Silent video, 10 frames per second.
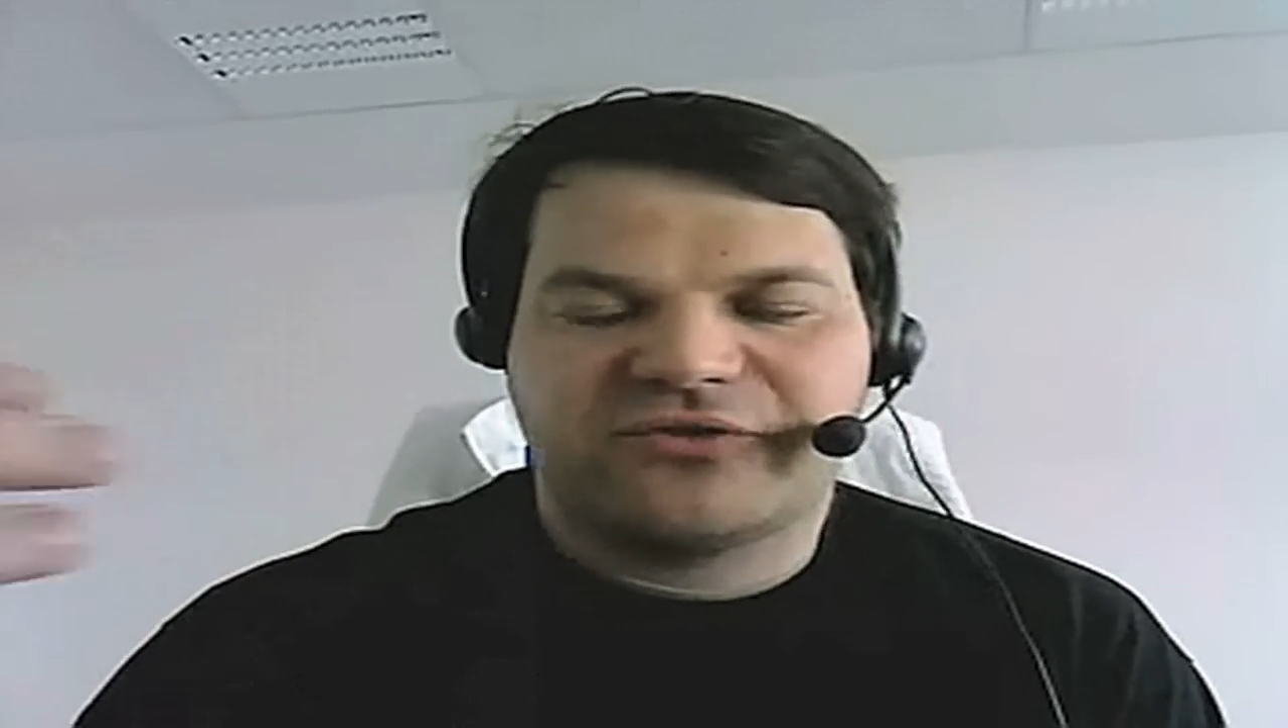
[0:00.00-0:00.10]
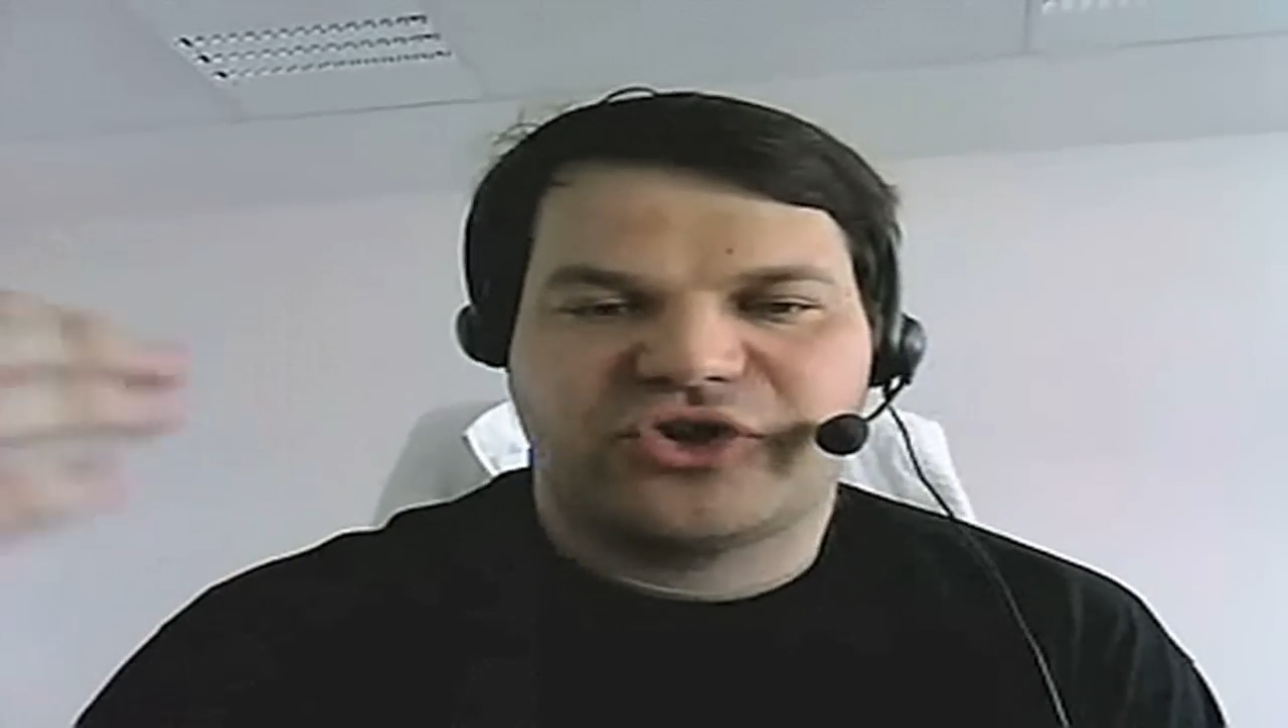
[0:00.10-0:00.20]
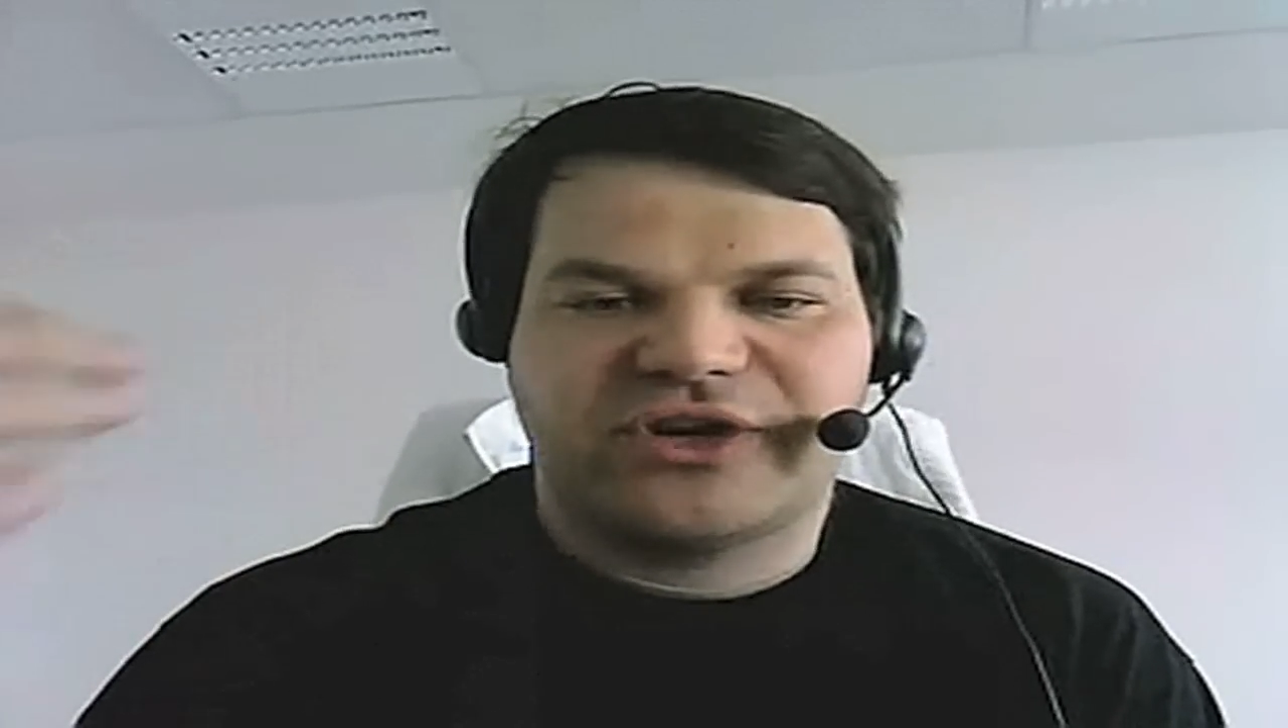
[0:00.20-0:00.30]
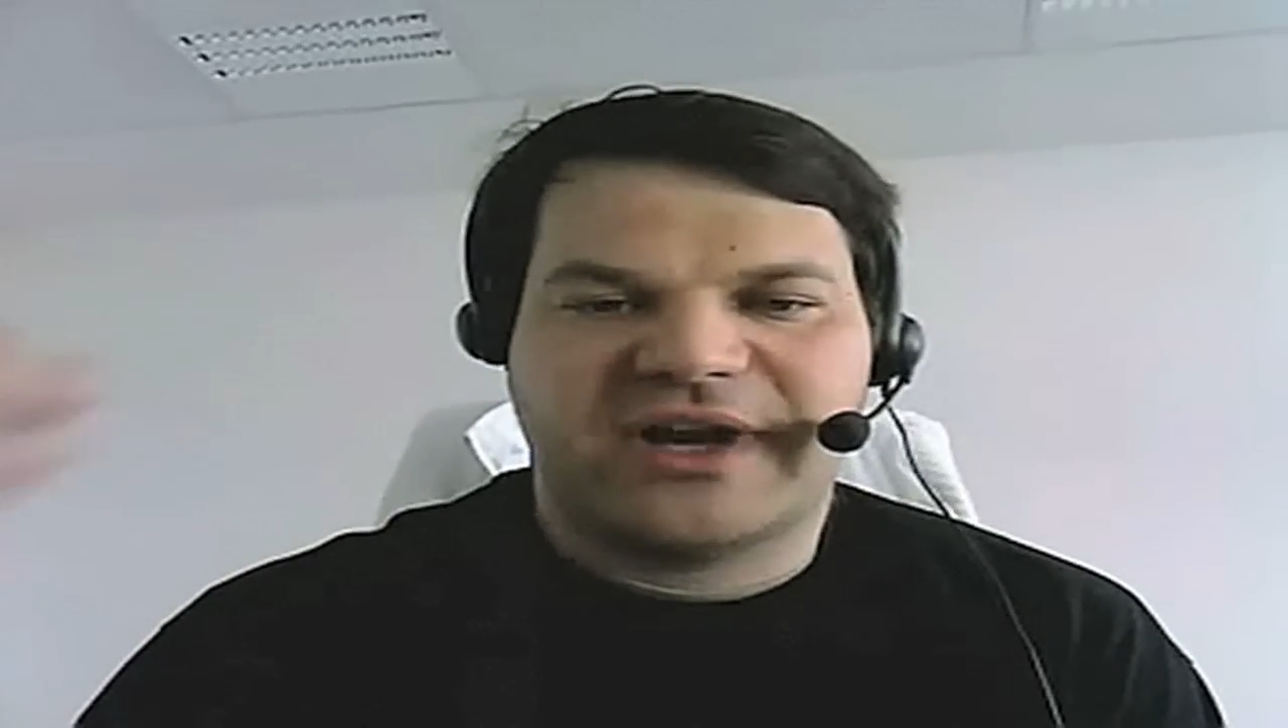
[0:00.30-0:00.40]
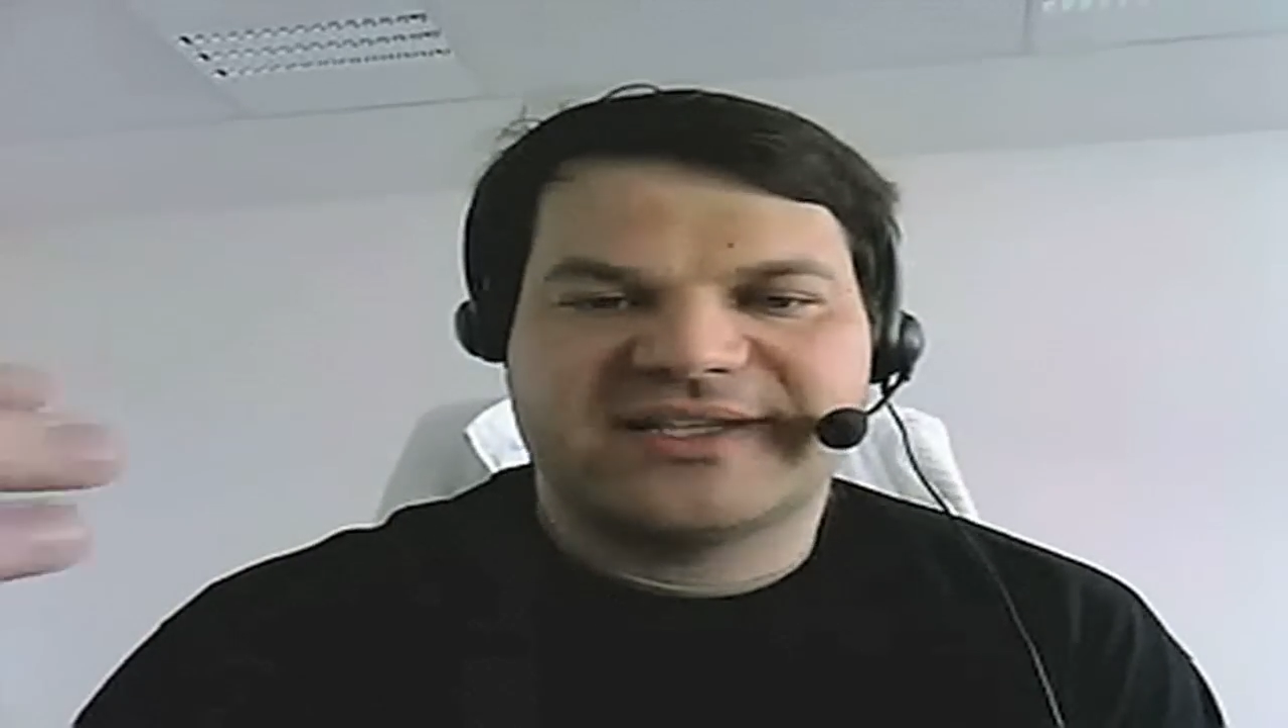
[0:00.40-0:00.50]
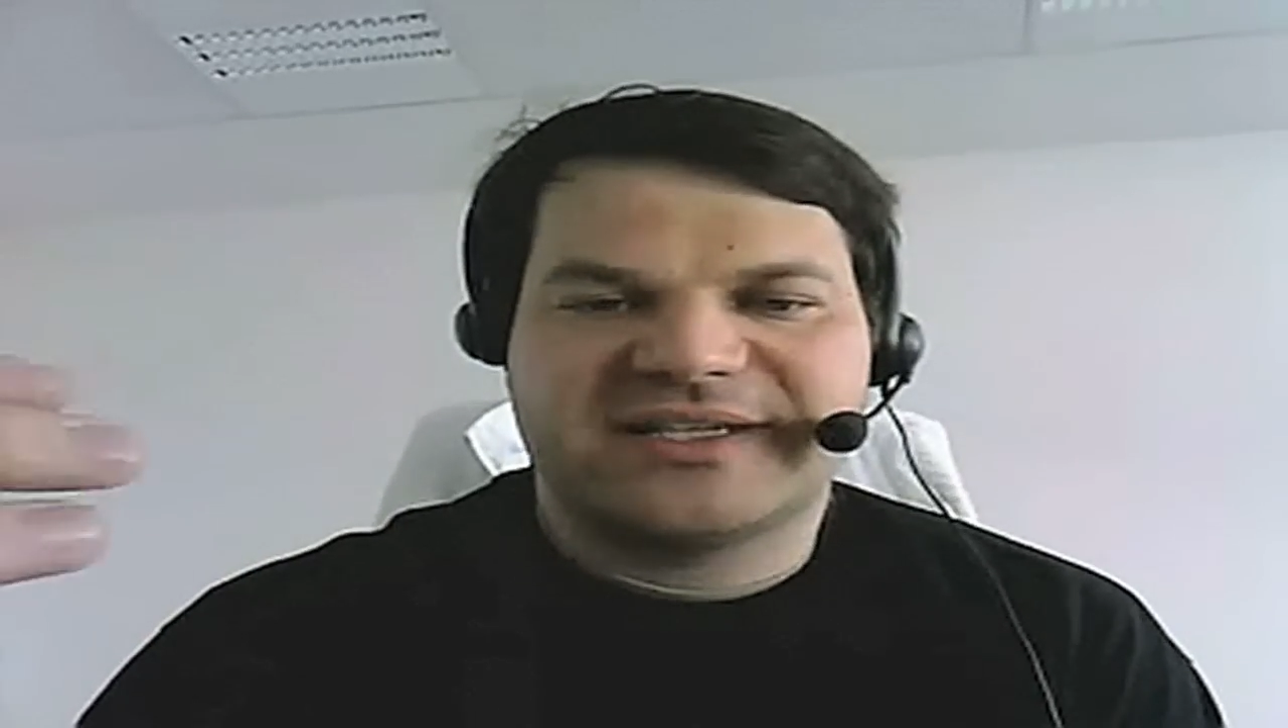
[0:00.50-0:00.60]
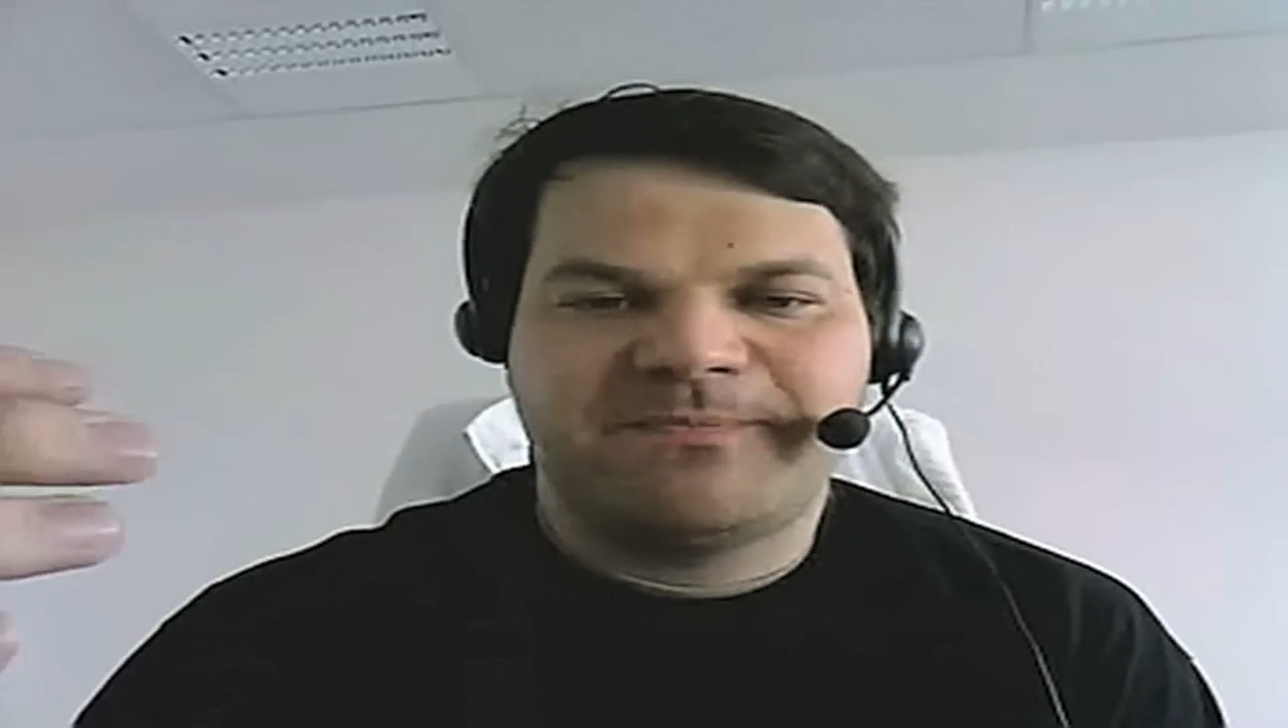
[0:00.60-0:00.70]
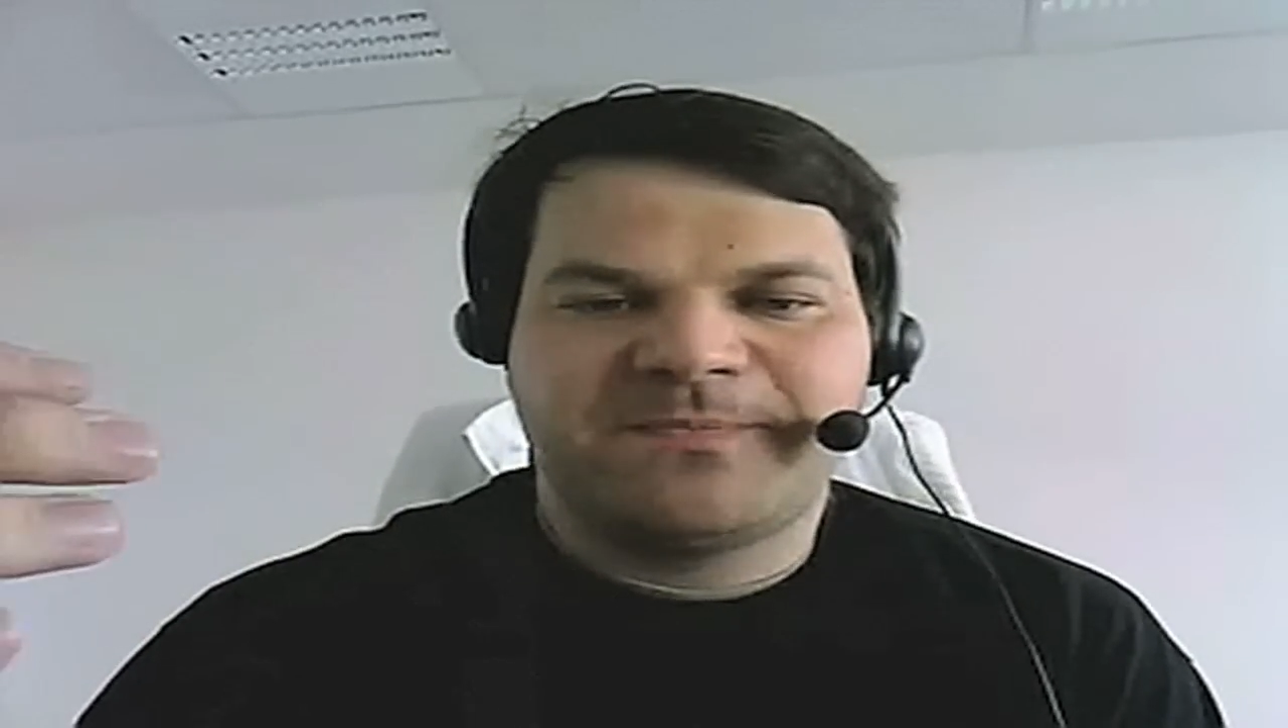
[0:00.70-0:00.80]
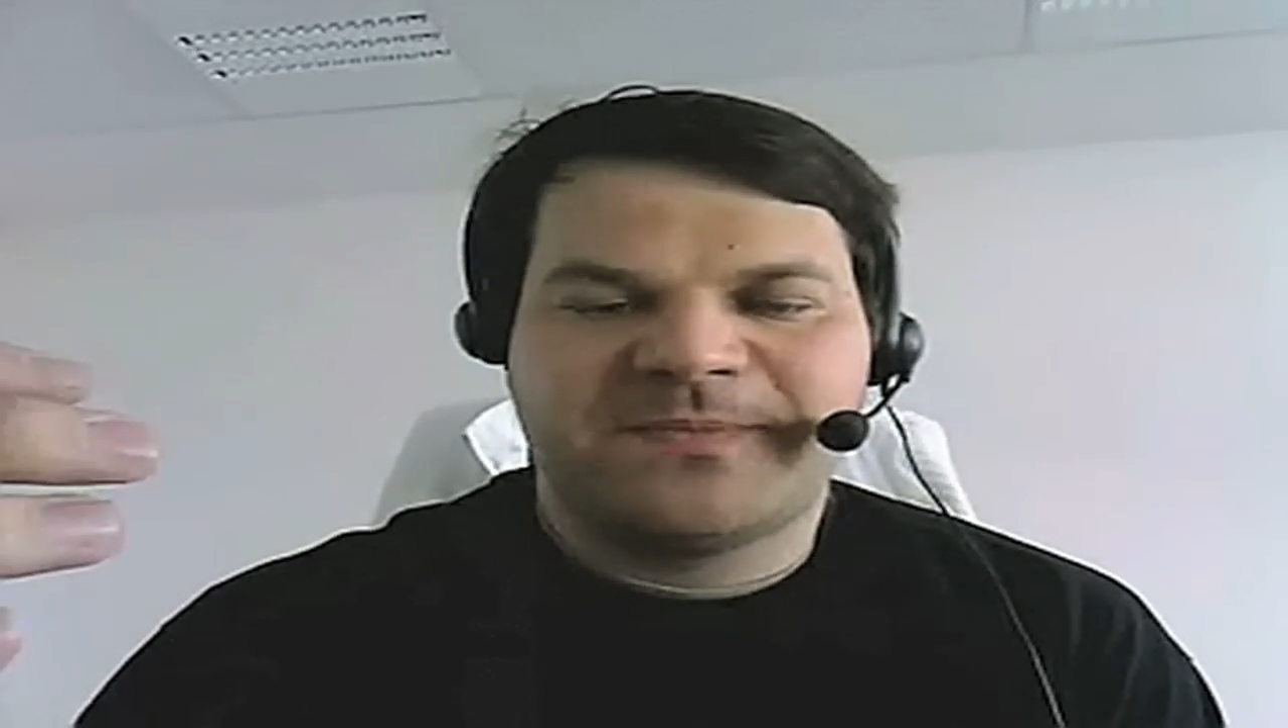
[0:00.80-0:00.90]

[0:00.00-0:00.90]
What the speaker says: journalism,